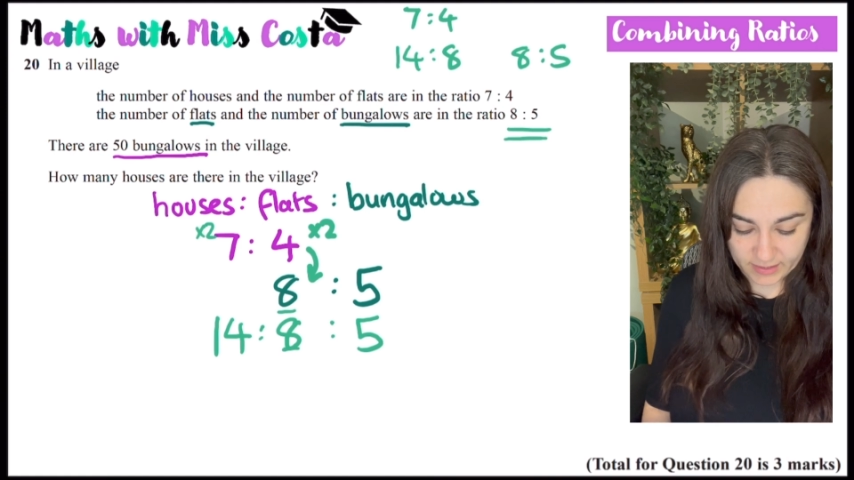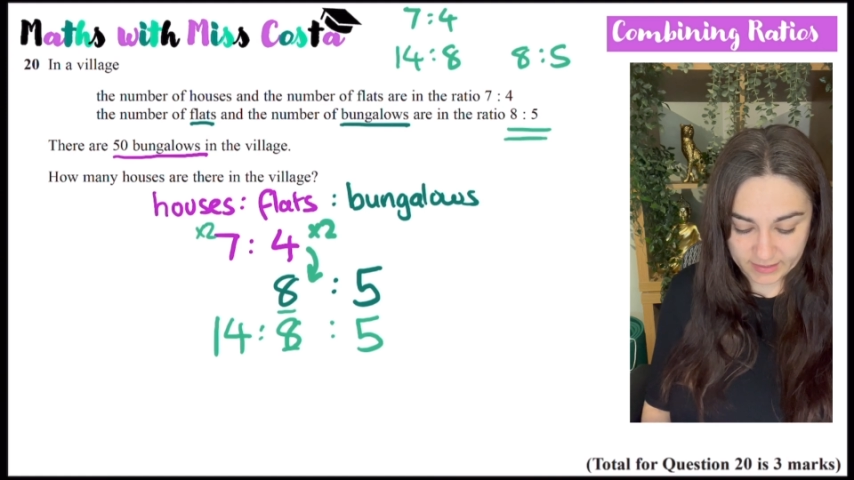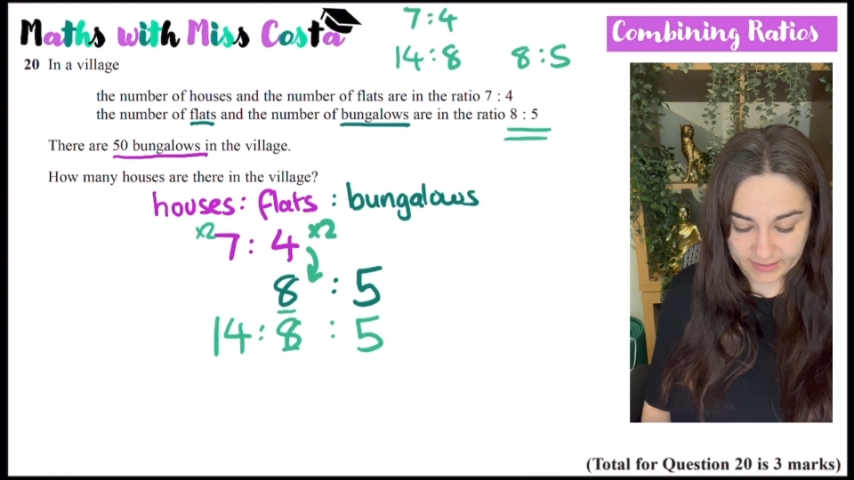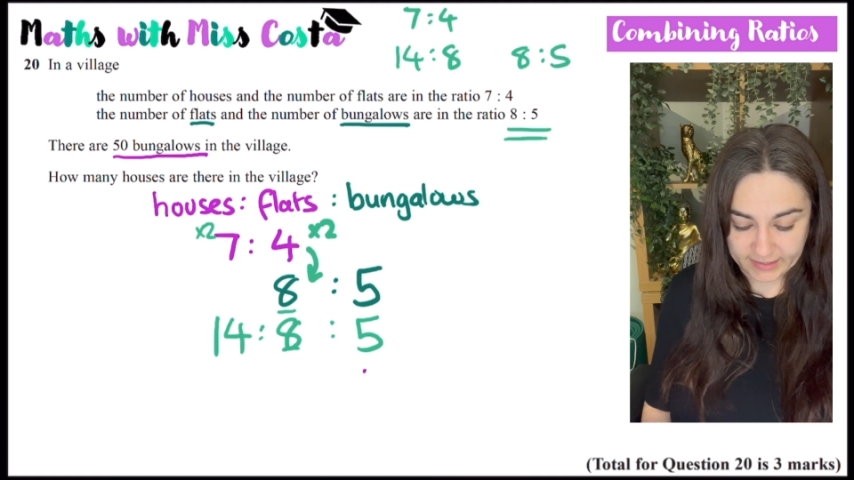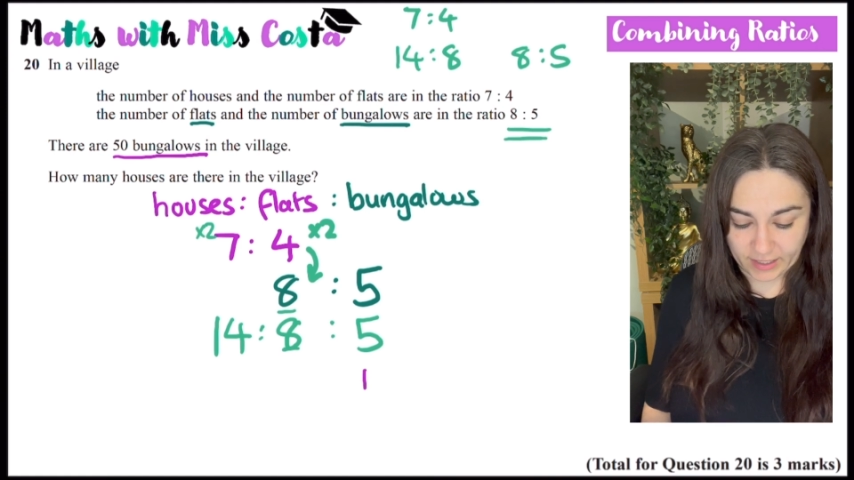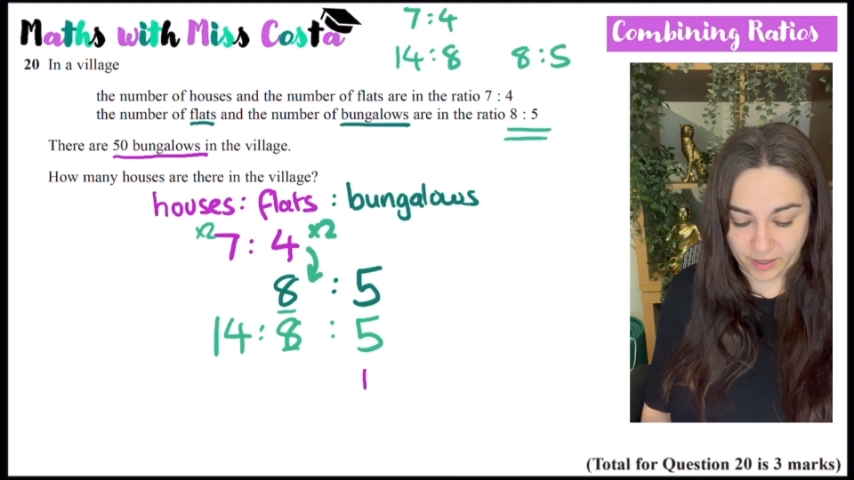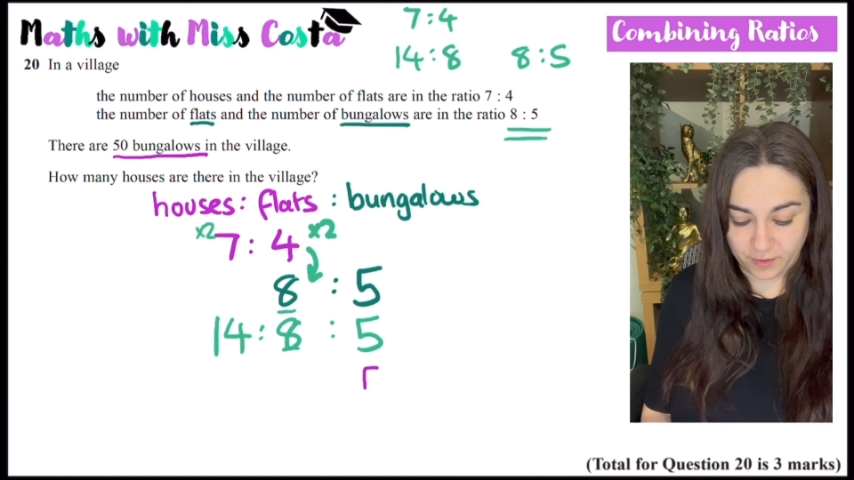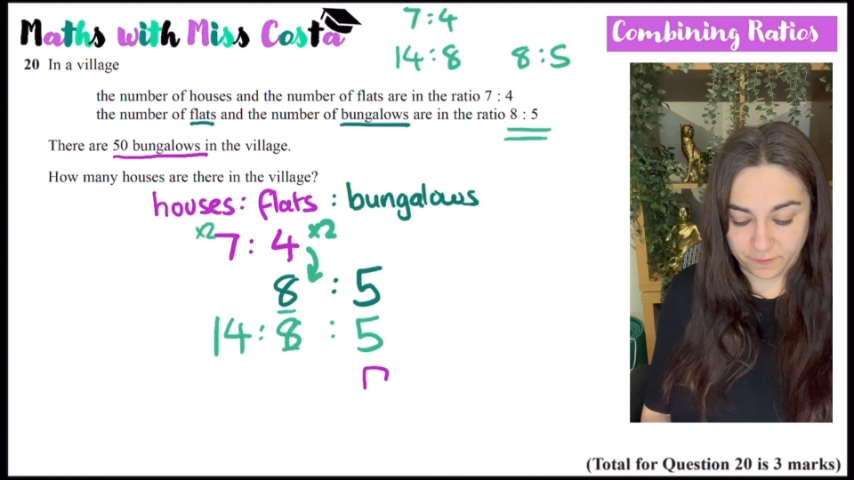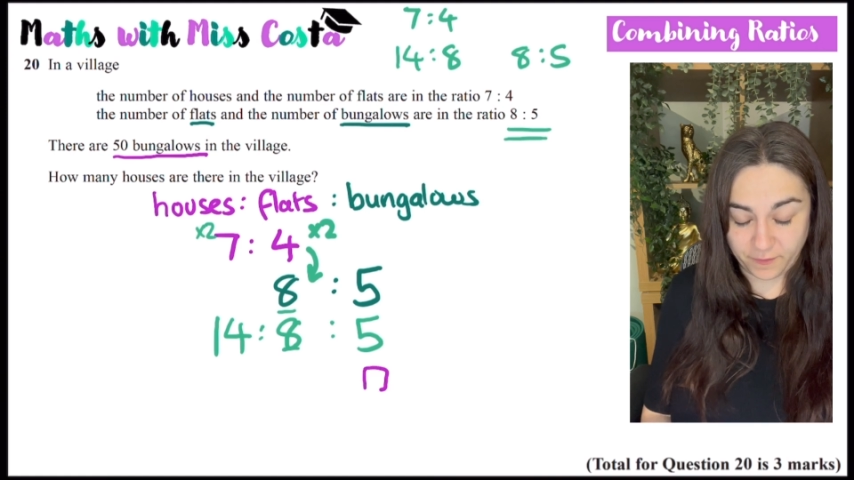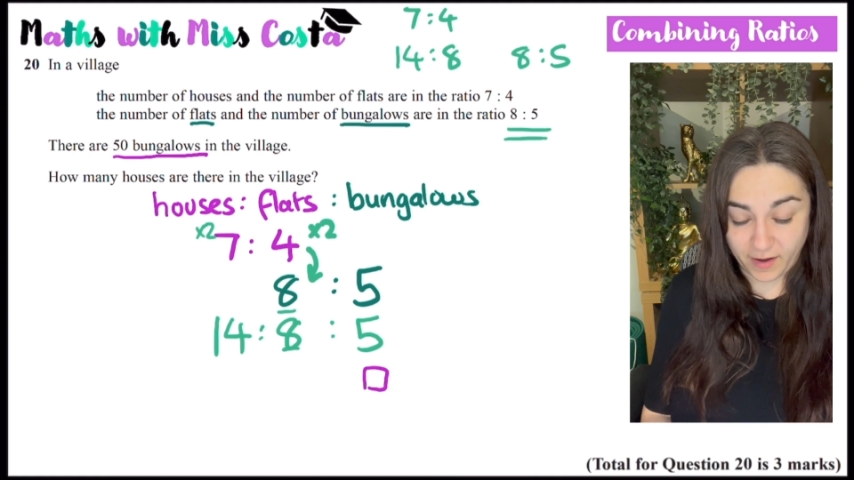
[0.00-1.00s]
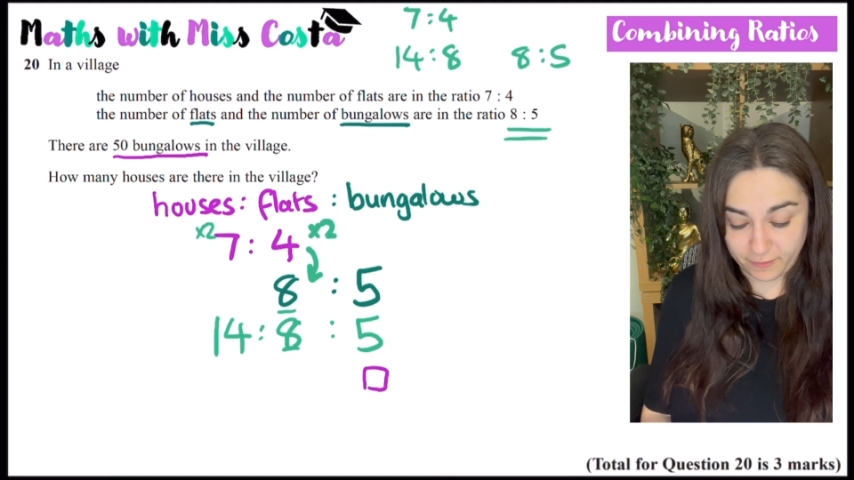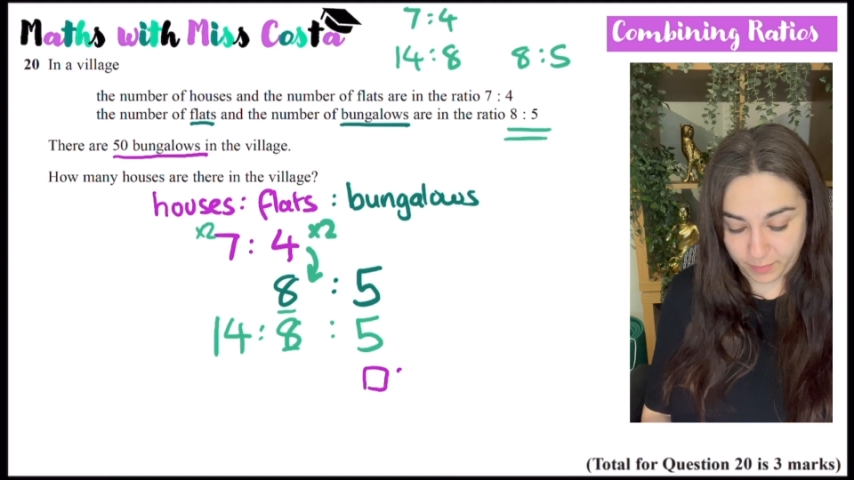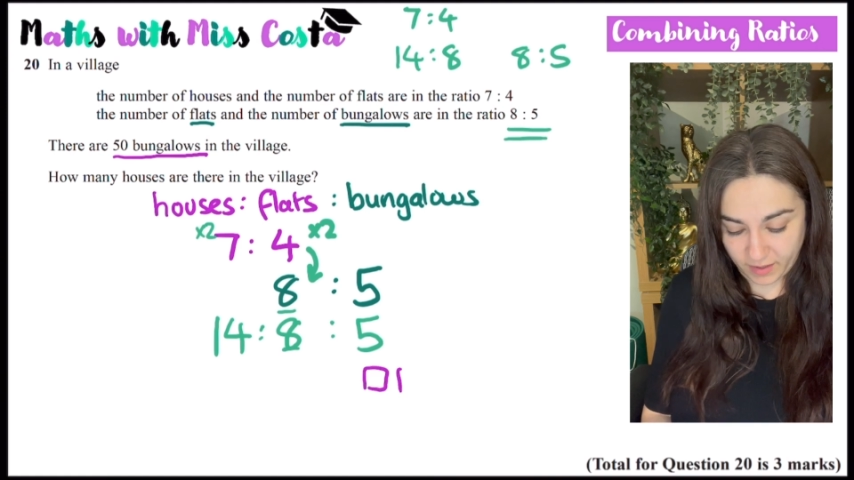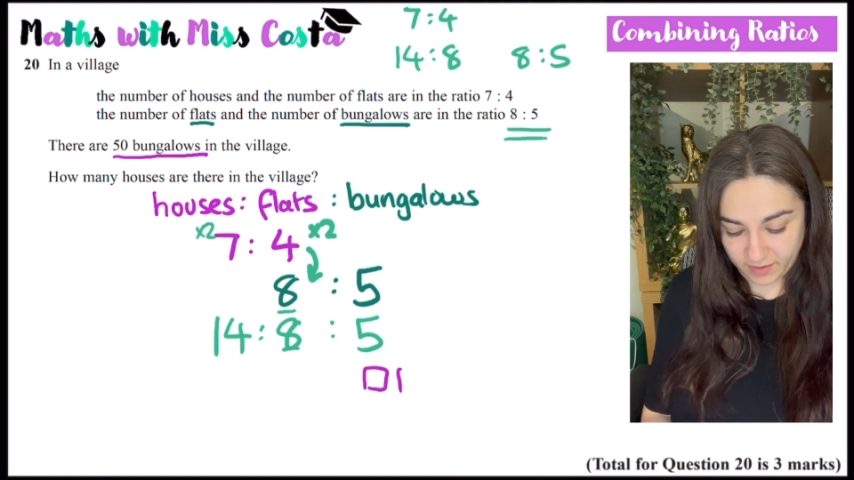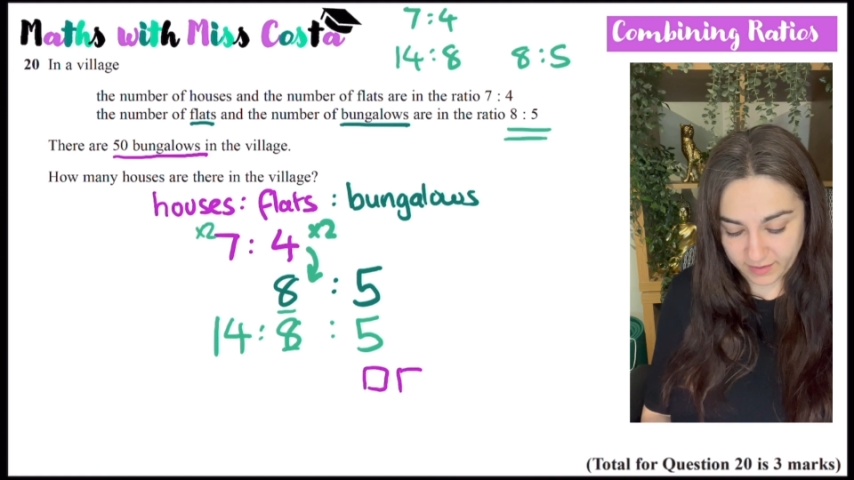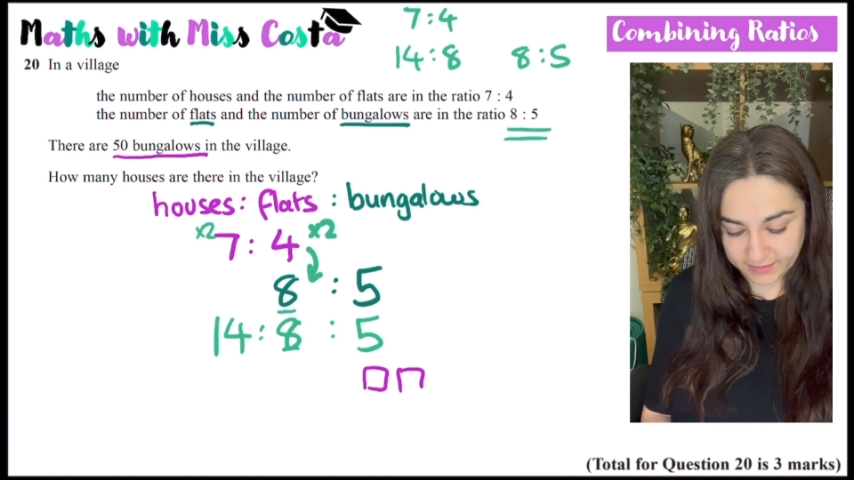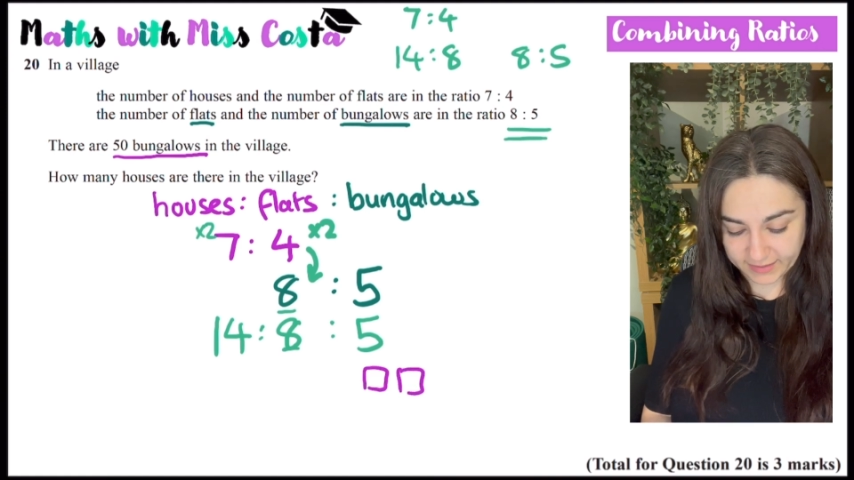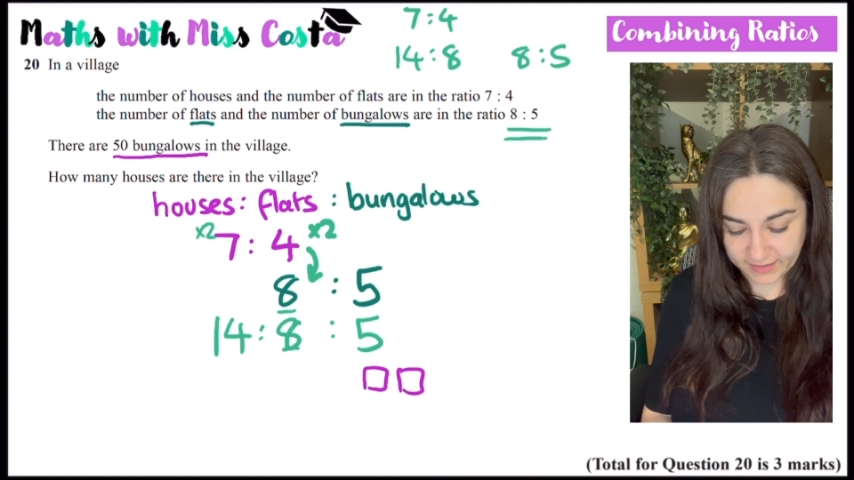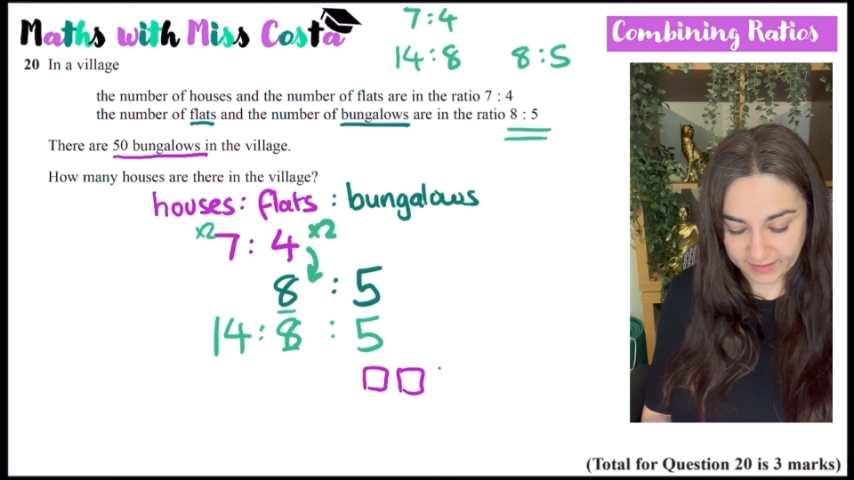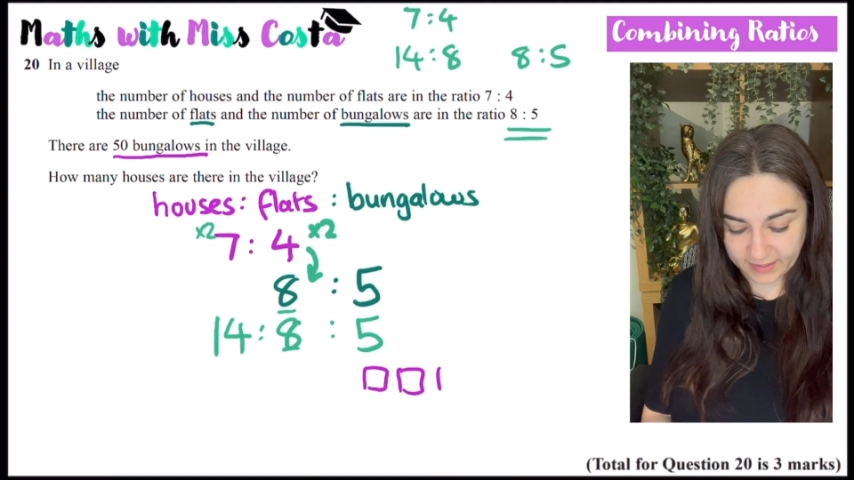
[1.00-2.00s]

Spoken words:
So 5 parts.